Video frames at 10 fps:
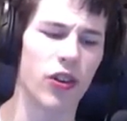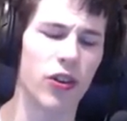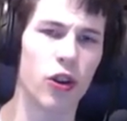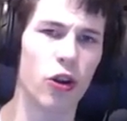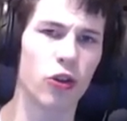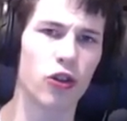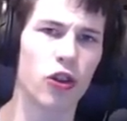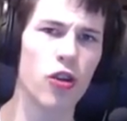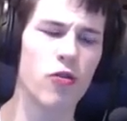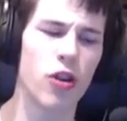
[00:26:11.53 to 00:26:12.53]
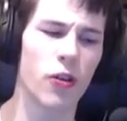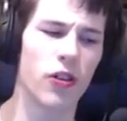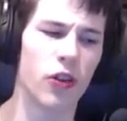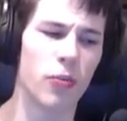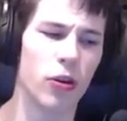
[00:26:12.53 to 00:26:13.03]
It's not too
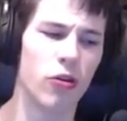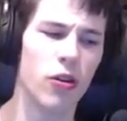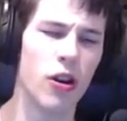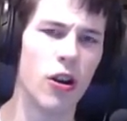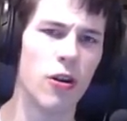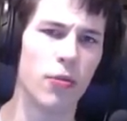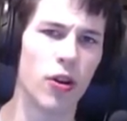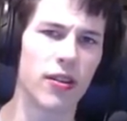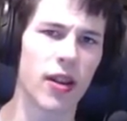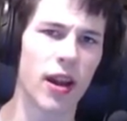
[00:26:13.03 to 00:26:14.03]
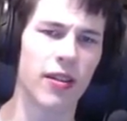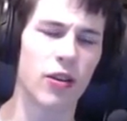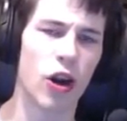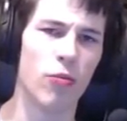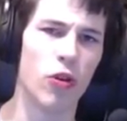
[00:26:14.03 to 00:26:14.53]
noticeable, but it's like it's
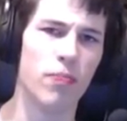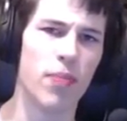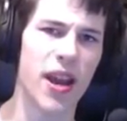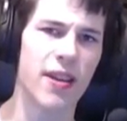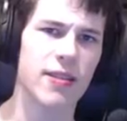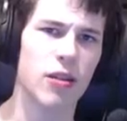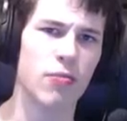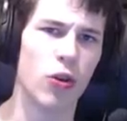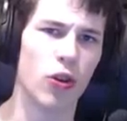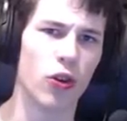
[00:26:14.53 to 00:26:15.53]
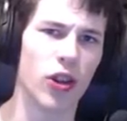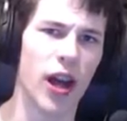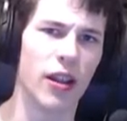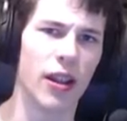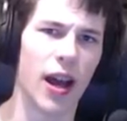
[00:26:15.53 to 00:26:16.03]
got more bass and
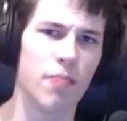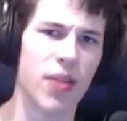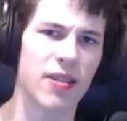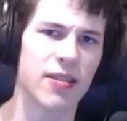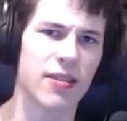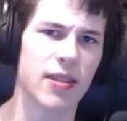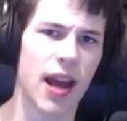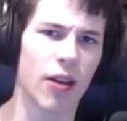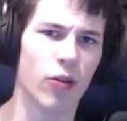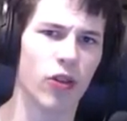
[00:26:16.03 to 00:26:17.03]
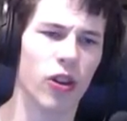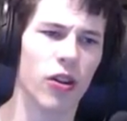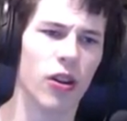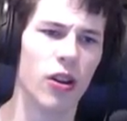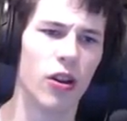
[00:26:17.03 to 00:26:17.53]
like better sound and
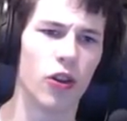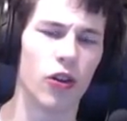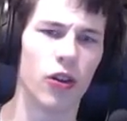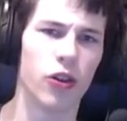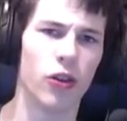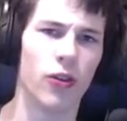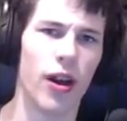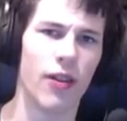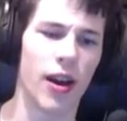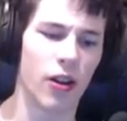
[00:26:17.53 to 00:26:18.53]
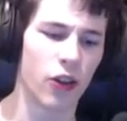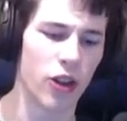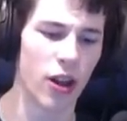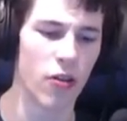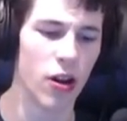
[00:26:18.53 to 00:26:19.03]
stuff like that. So